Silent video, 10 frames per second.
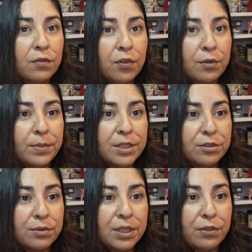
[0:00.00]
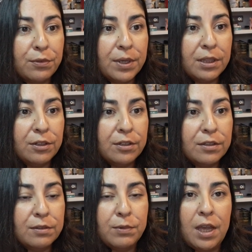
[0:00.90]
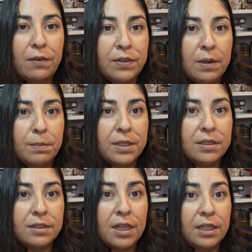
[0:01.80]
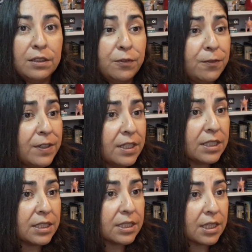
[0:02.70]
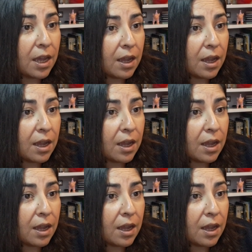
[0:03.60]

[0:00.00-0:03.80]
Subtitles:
For mystery thrillers, we have The Midnight Feast,